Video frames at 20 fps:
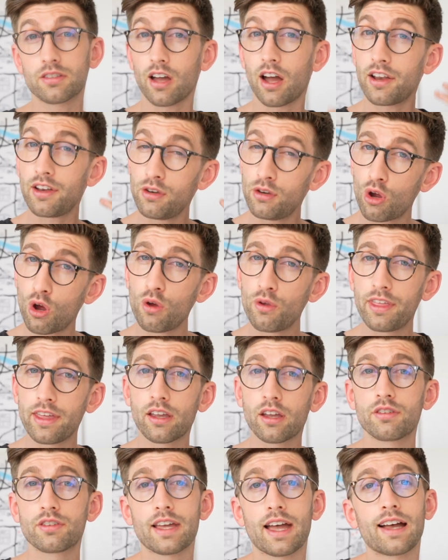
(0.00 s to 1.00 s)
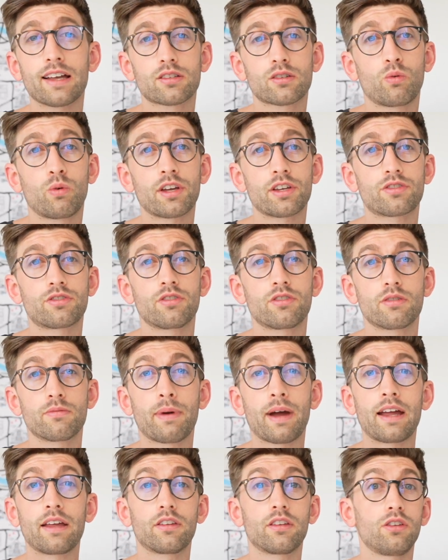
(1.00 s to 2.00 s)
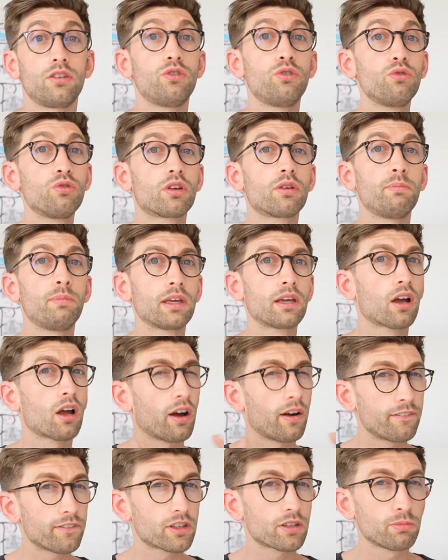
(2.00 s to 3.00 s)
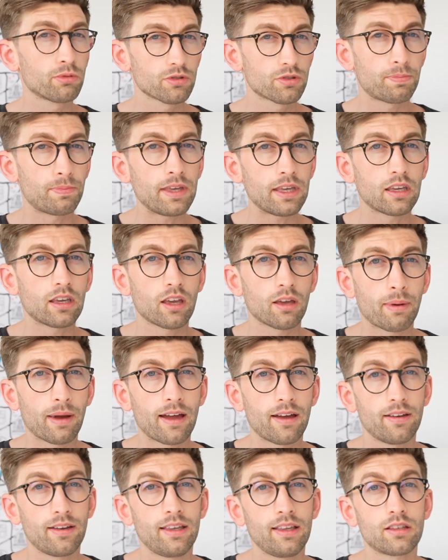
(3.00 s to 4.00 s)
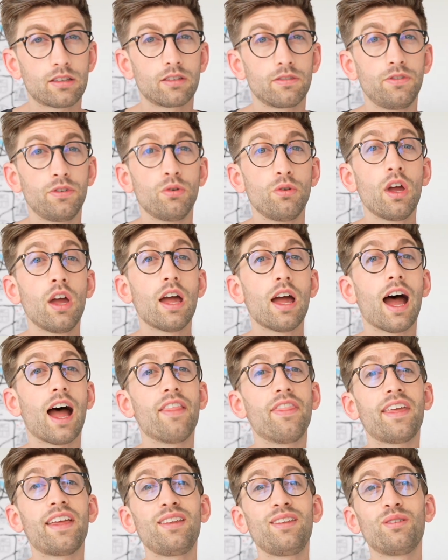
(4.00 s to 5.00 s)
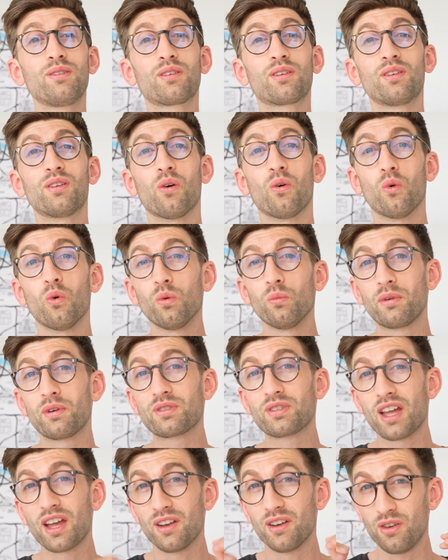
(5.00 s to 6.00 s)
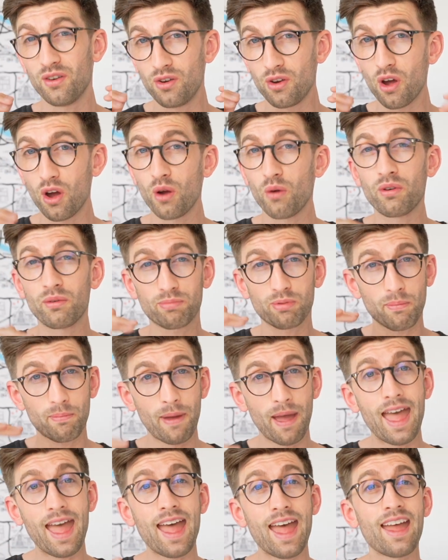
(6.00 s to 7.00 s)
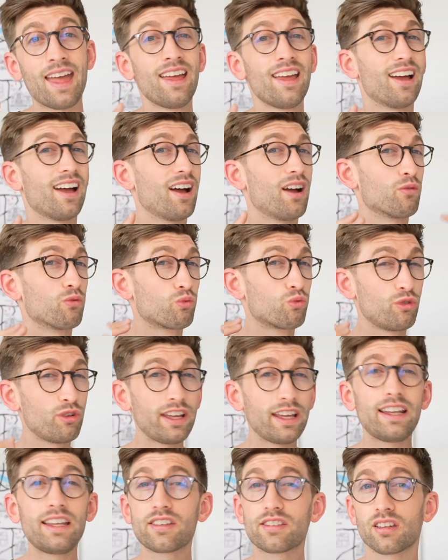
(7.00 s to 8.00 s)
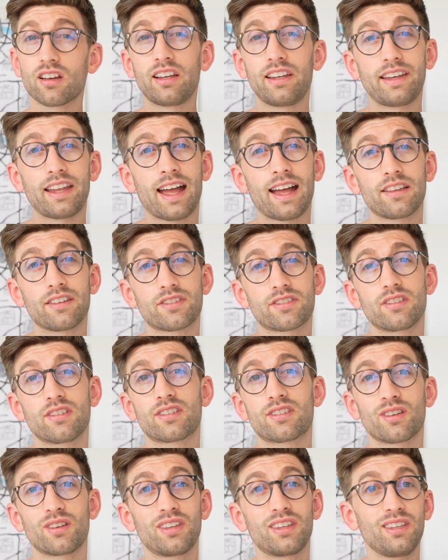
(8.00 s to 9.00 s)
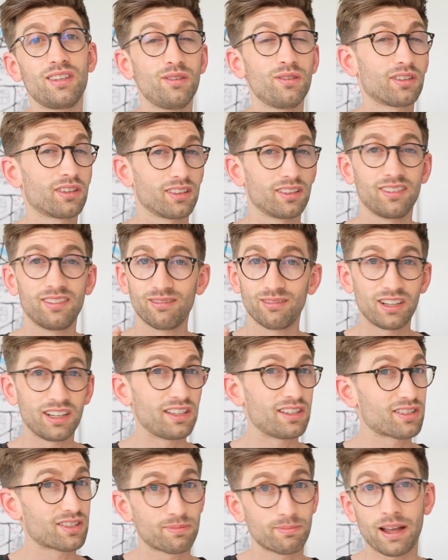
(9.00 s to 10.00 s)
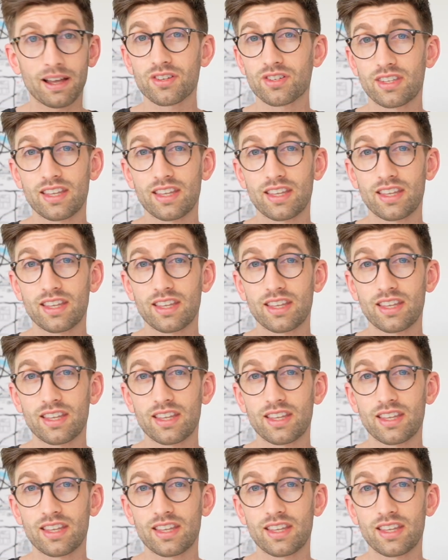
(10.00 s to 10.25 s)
that I know they're going to ask questions about that you can be comfortable speaking about at an interview, and then you can almost know and prepare a really solid answer so that you can really smash